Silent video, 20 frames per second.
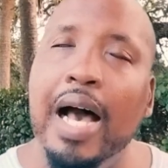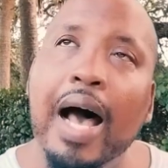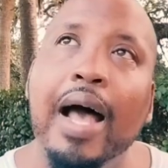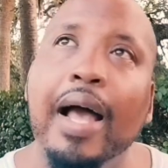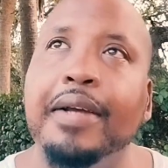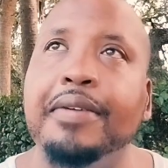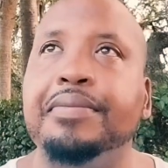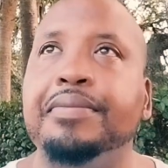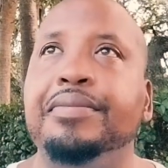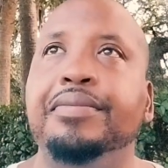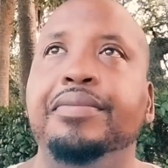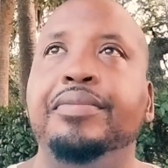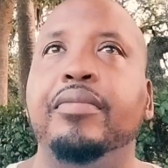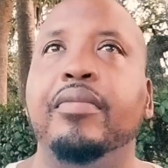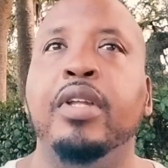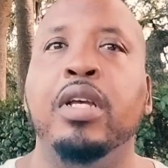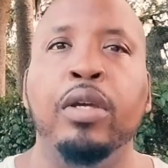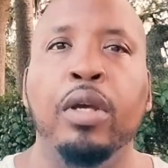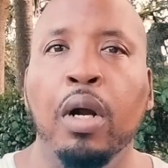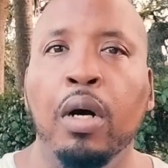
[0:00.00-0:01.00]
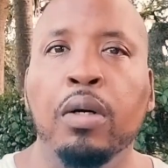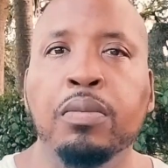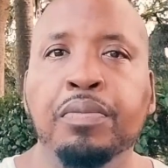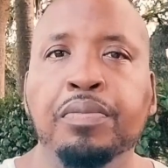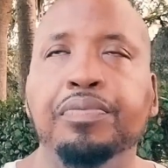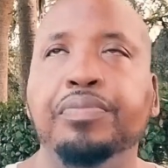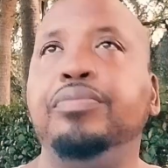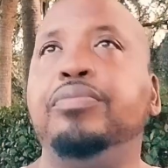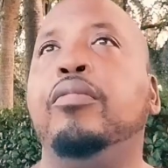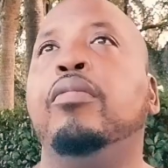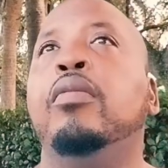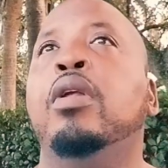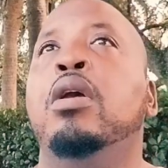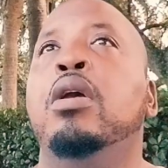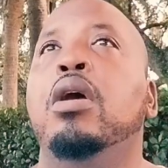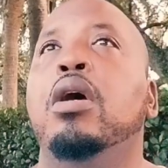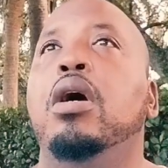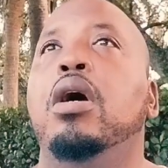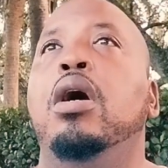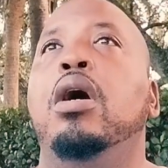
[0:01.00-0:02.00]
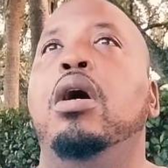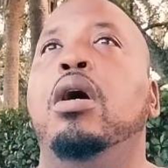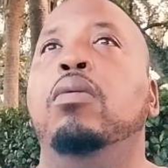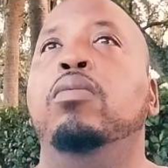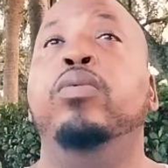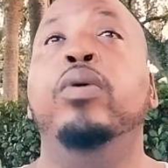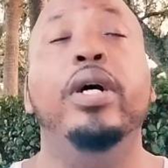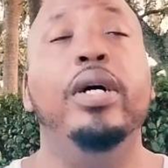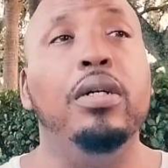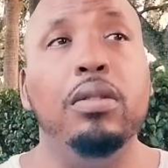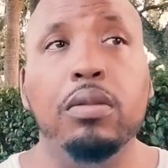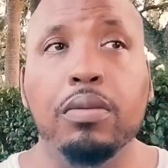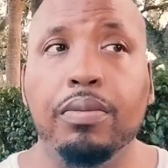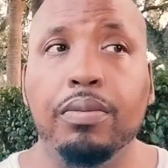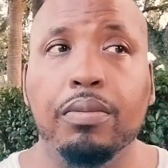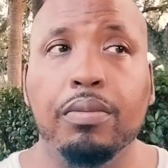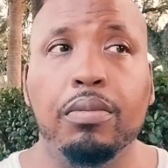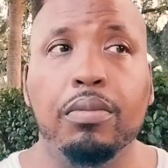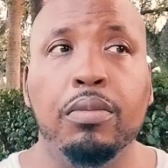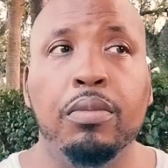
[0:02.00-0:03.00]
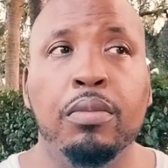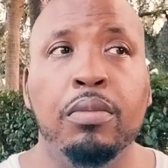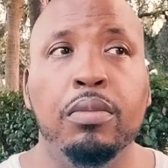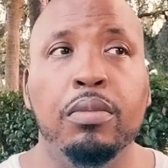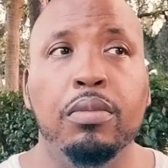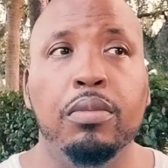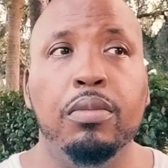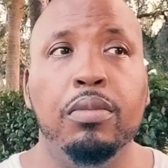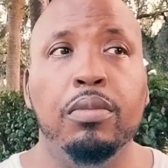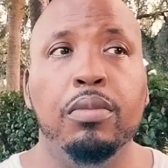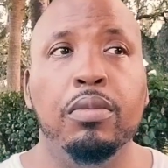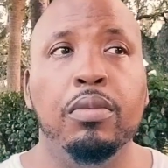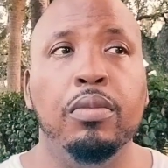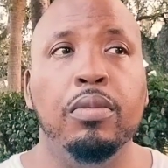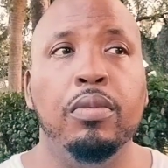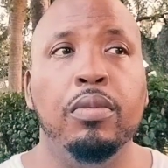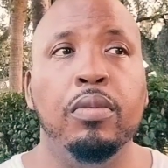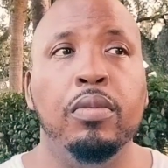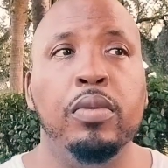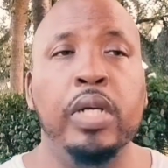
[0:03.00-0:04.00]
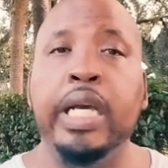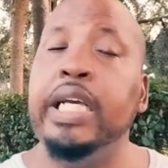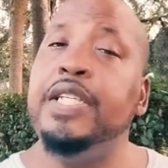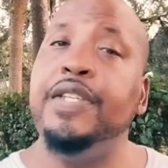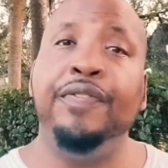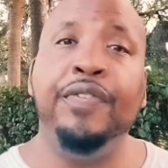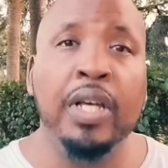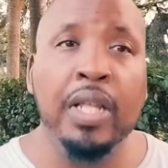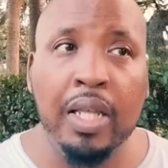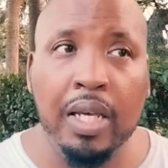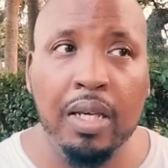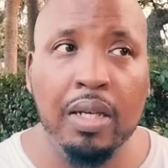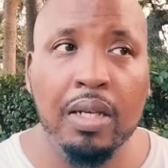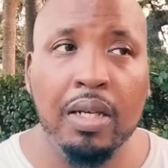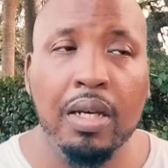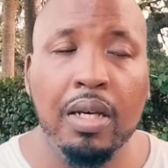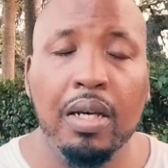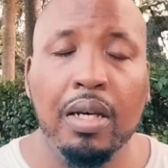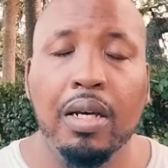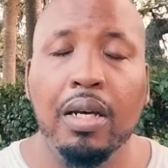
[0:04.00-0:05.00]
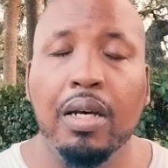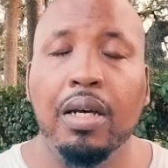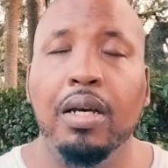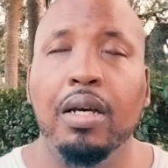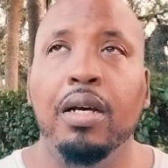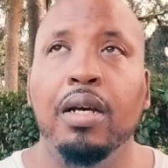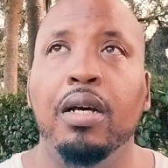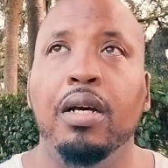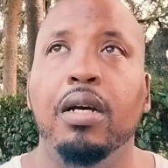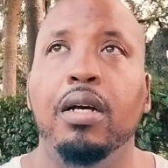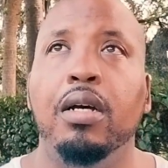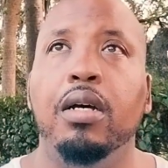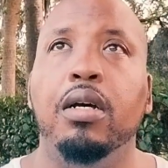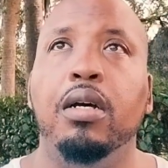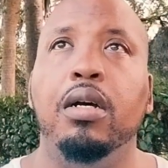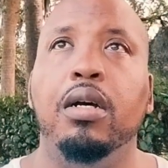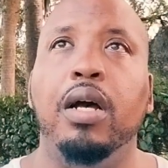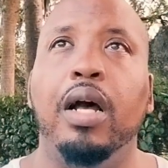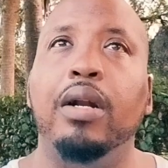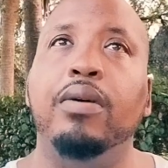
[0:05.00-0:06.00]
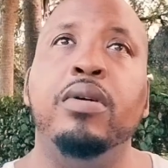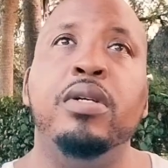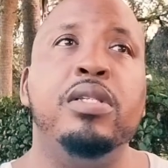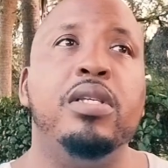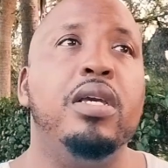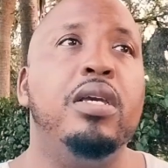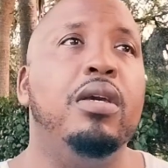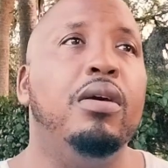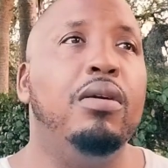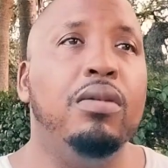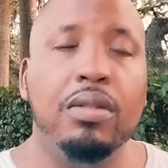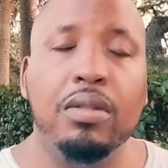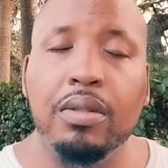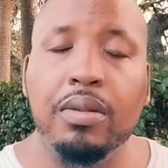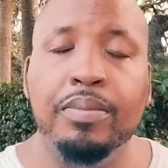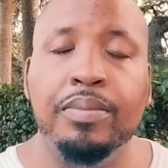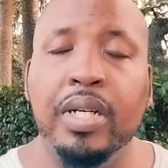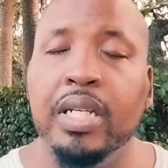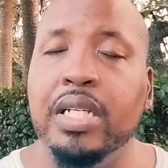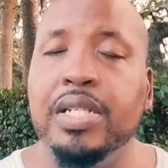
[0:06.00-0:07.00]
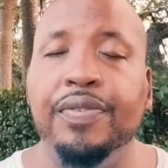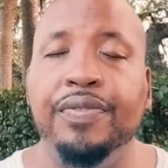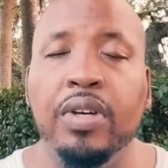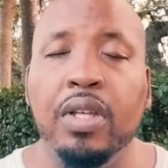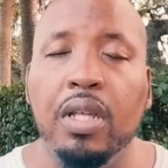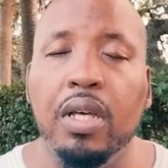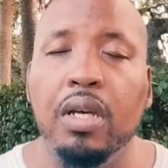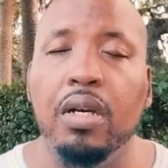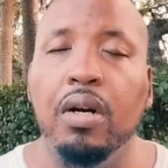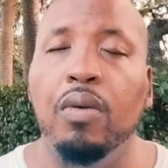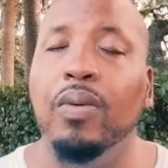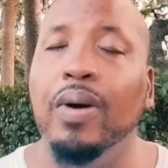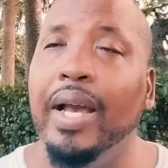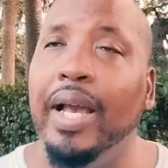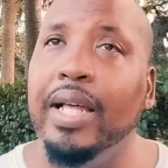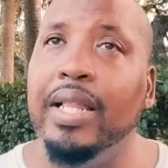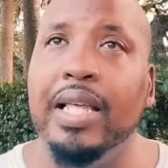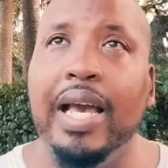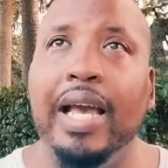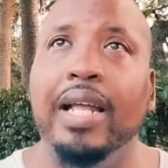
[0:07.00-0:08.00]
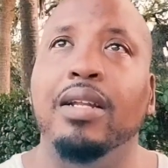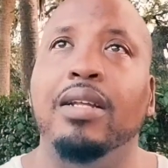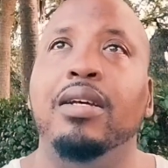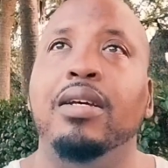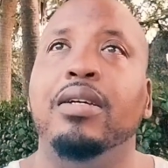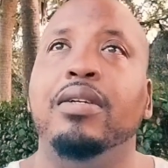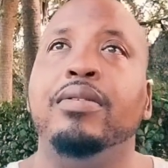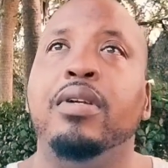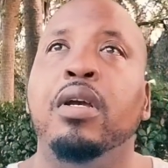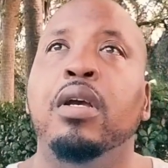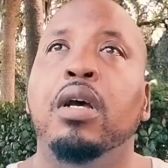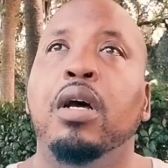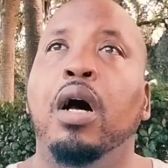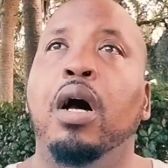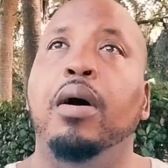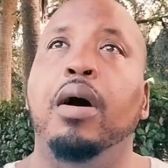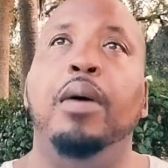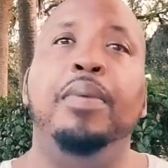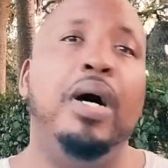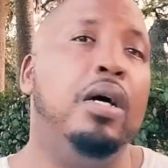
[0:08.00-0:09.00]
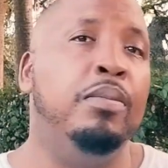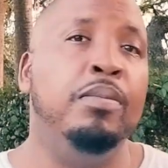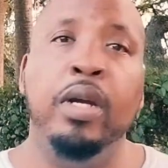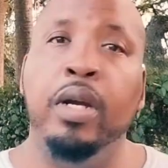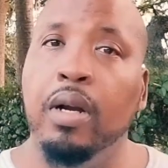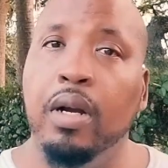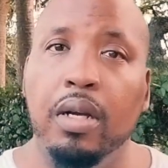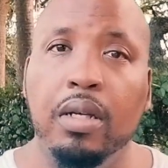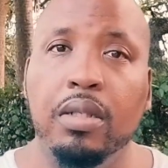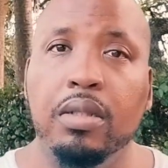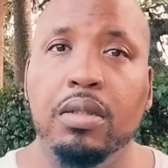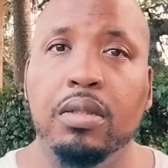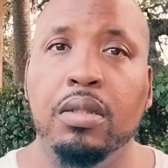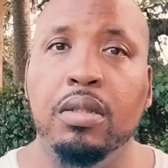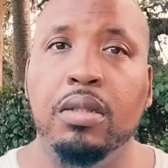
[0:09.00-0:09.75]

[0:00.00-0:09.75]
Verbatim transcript: die. You know, uh, Will, he's feeling, I don't want to say guilt, but he's feeling a way that uh, about Amira